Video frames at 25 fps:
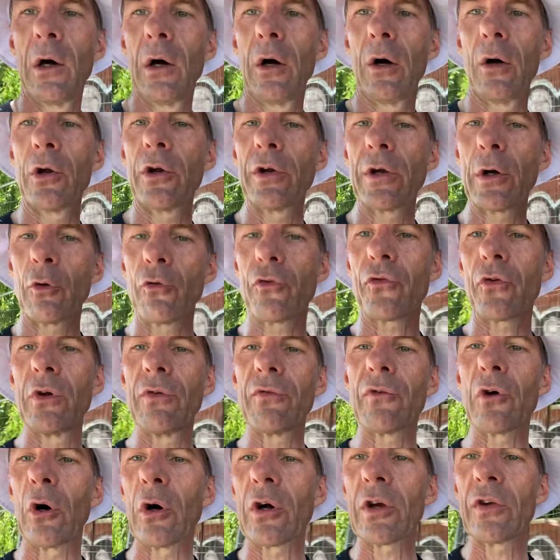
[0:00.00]
on an ultra you've
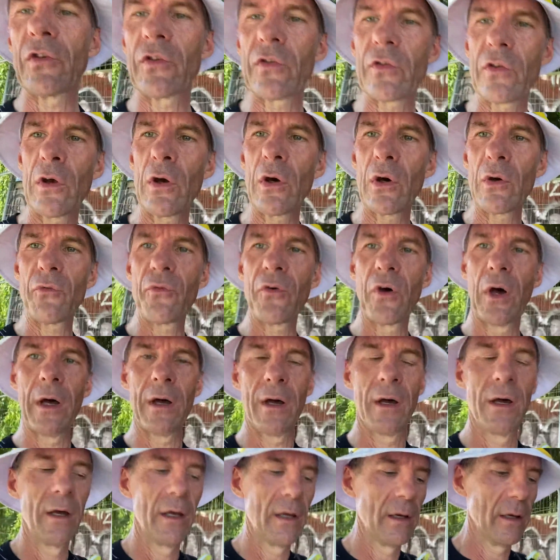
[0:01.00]
got to conserve
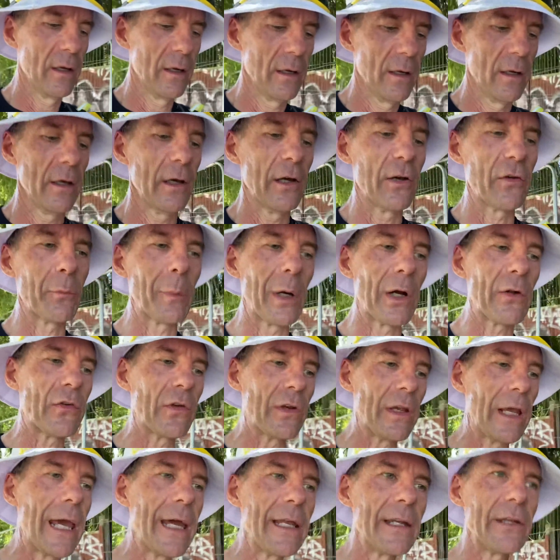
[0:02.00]
as much
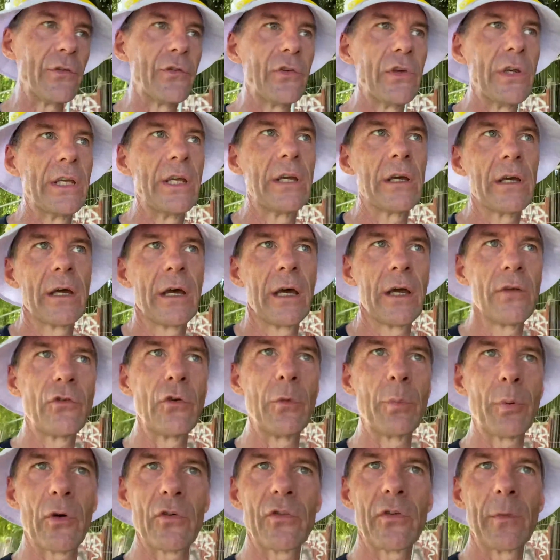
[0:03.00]
energy as you
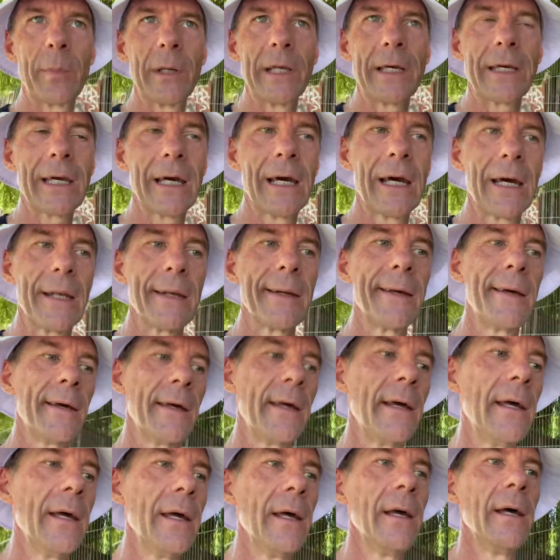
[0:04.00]
possibly can
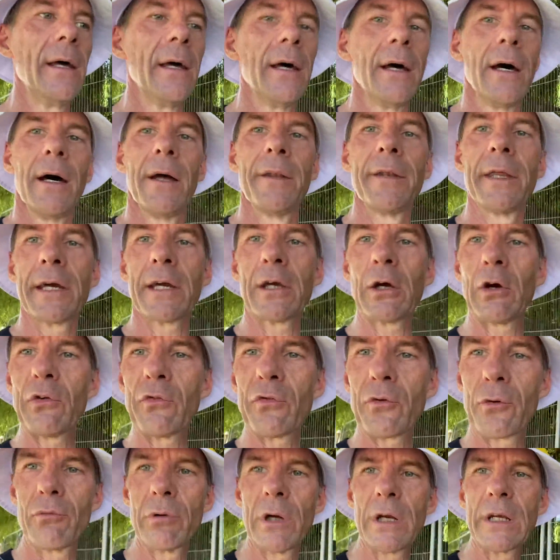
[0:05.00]
and that goes
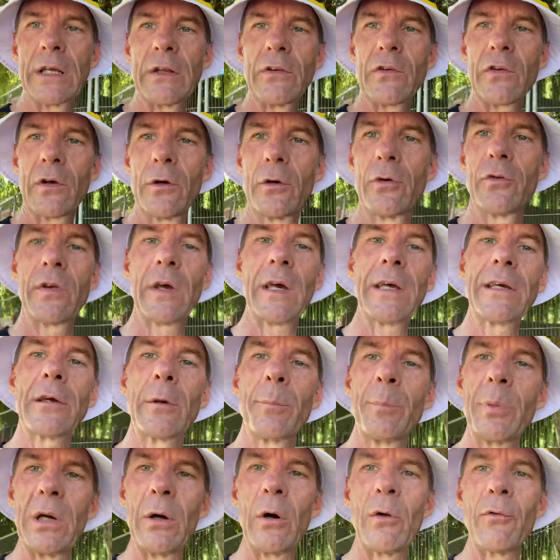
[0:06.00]
for running too take a
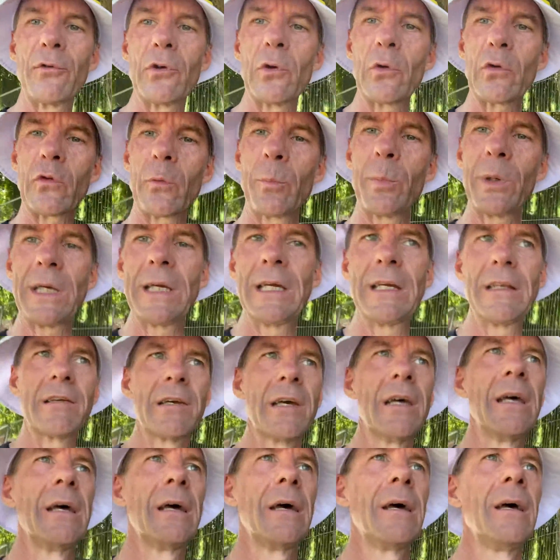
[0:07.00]
bit off your speed
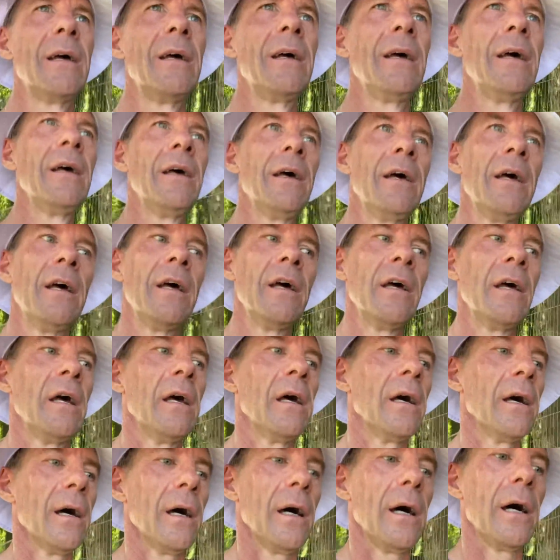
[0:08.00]

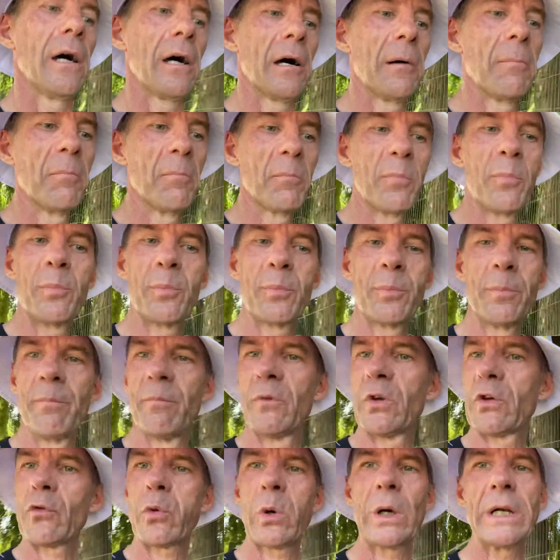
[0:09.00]
um,
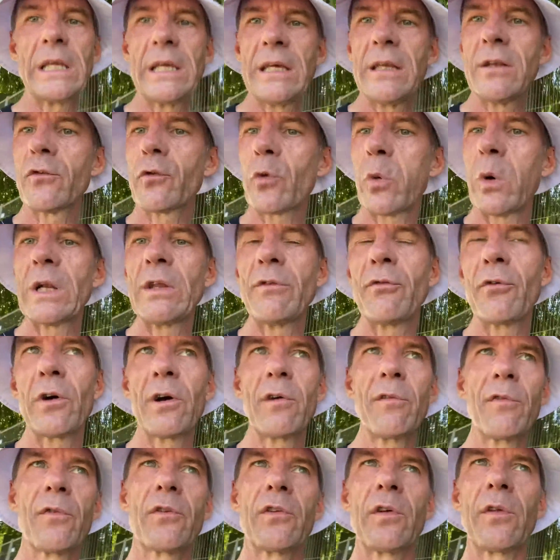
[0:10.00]
20,
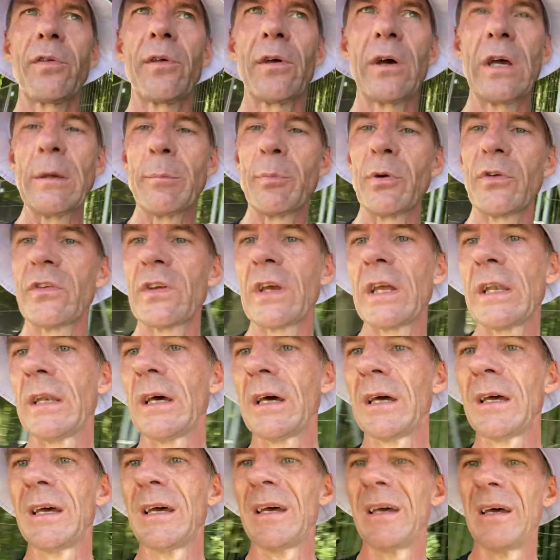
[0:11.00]
25 to 30%
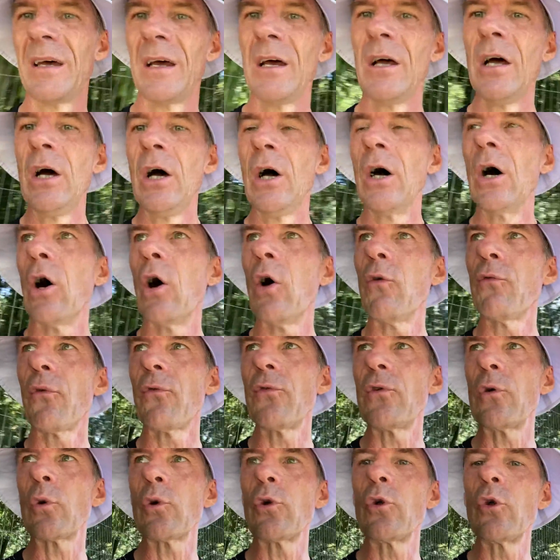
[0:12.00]
off of
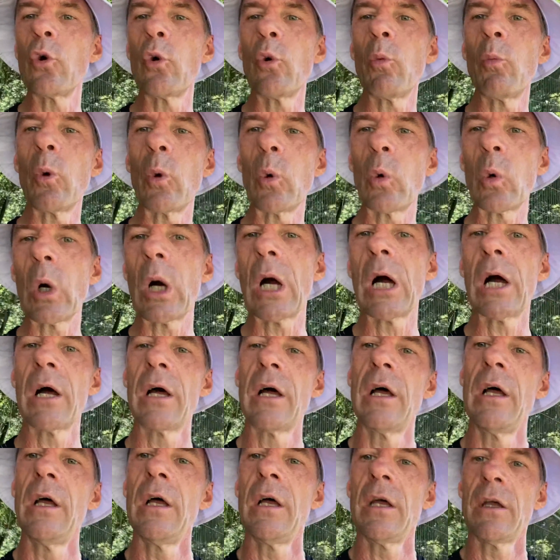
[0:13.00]
your normal
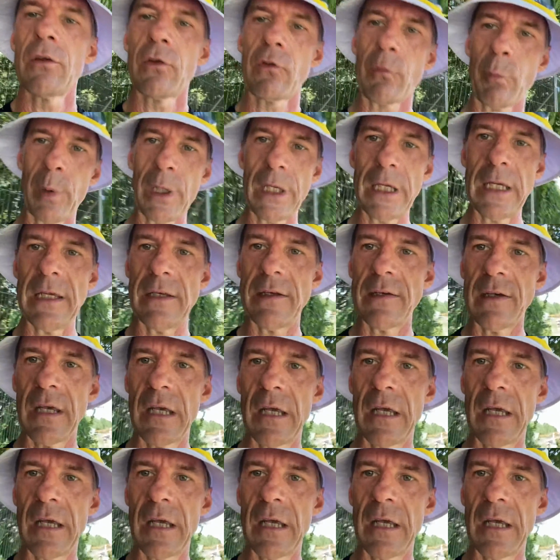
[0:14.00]
speed.